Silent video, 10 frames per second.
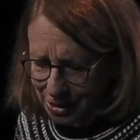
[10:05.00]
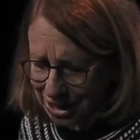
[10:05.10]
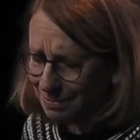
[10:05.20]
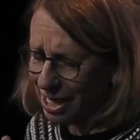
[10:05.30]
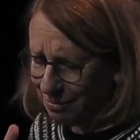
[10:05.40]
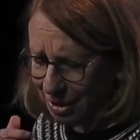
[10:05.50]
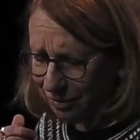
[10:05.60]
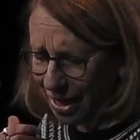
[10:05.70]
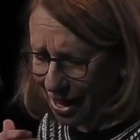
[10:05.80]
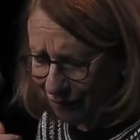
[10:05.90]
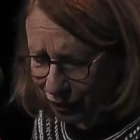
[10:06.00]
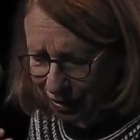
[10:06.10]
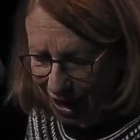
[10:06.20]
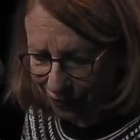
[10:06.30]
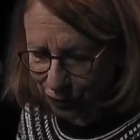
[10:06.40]
This made me laugh and
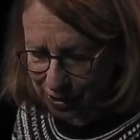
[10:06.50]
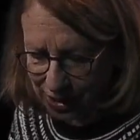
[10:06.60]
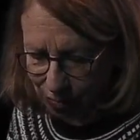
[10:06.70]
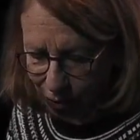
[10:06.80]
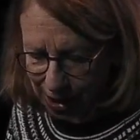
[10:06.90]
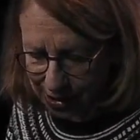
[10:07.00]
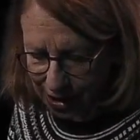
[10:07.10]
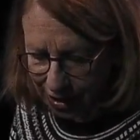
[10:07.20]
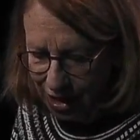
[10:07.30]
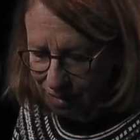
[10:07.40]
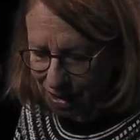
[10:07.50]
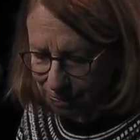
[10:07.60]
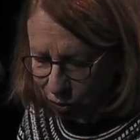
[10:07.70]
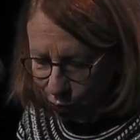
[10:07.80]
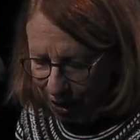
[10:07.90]
laugh for some reason, but
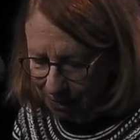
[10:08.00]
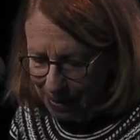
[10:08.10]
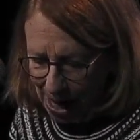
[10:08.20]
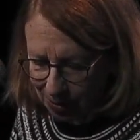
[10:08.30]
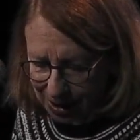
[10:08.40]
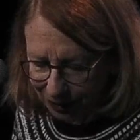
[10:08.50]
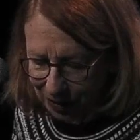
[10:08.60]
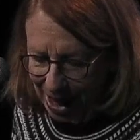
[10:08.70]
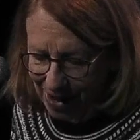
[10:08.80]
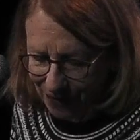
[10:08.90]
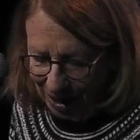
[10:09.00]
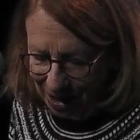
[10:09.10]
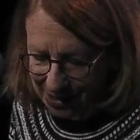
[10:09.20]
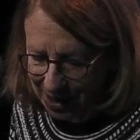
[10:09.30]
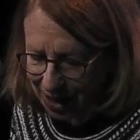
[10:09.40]
between bouts of laughing,
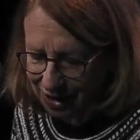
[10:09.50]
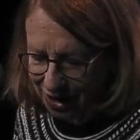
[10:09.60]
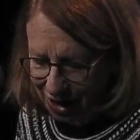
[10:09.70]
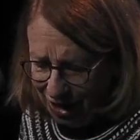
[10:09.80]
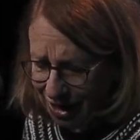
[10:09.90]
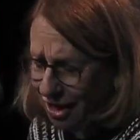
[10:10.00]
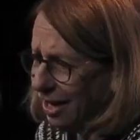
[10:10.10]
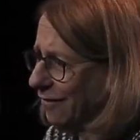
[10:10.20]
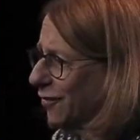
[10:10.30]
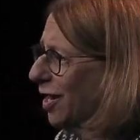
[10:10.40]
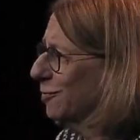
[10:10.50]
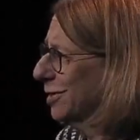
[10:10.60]
I said, if I